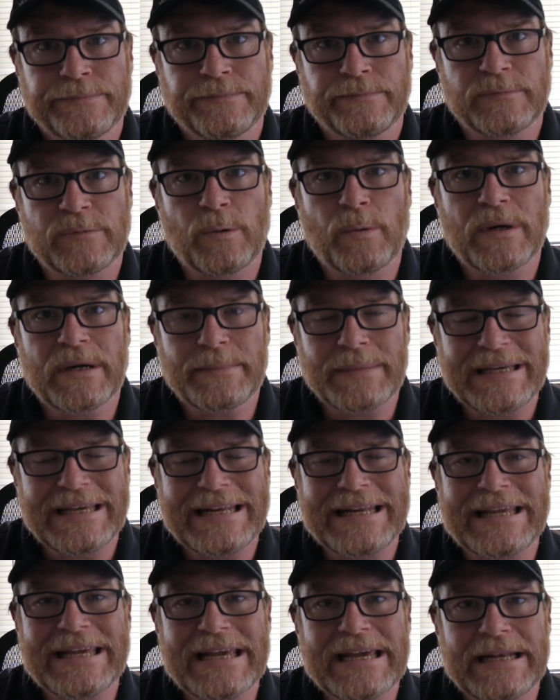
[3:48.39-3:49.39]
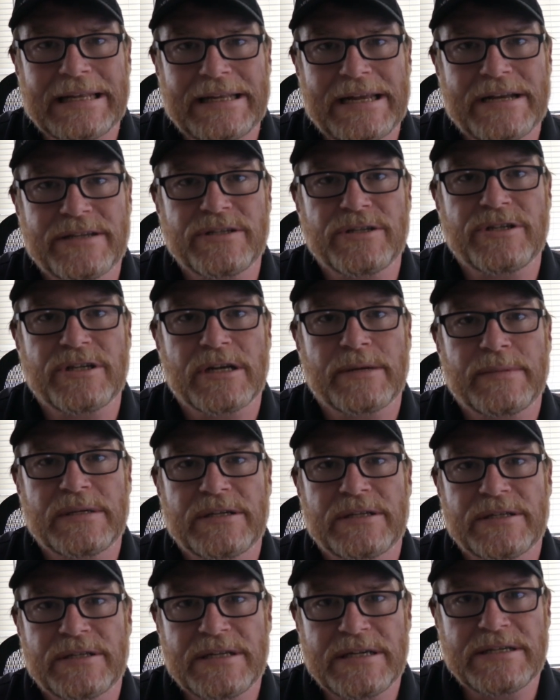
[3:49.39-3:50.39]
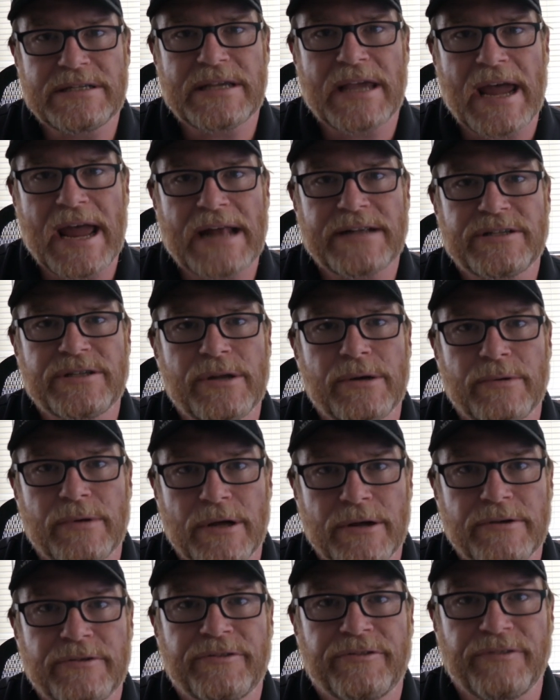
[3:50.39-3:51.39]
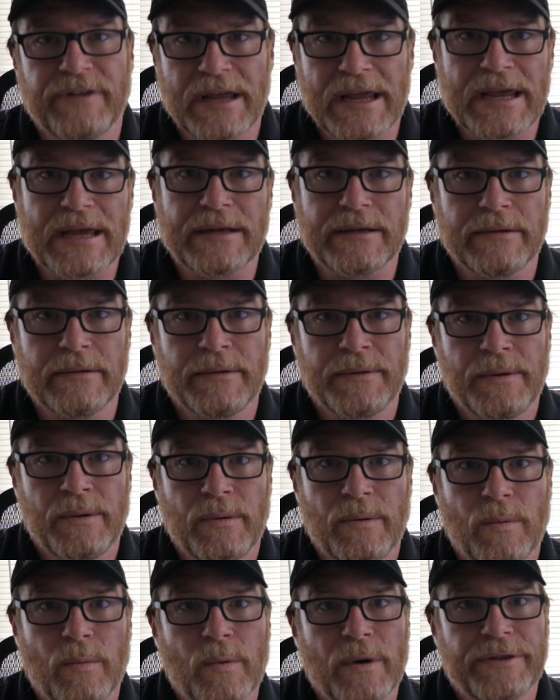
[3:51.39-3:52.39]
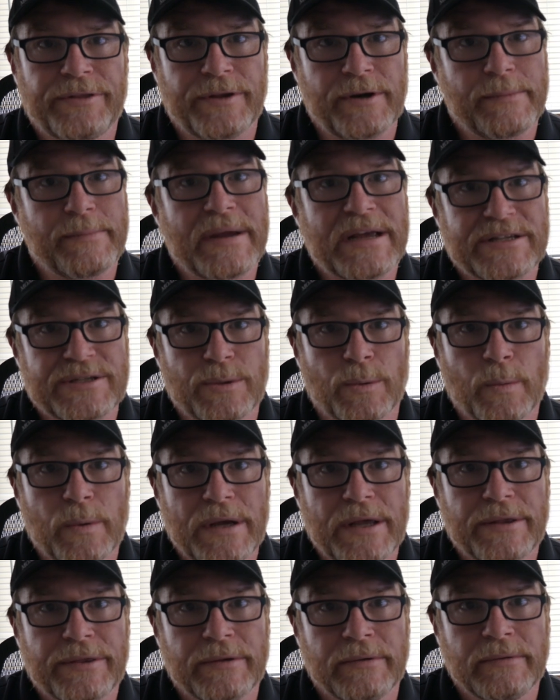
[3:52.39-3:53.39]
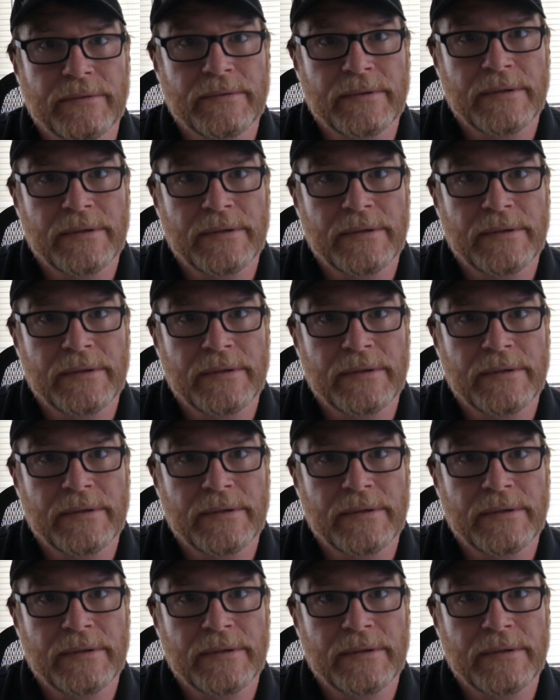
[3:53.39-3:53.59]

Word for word: But what I'm getting at, ladies and gentlemen, is that these cats don't understand what they're messing with.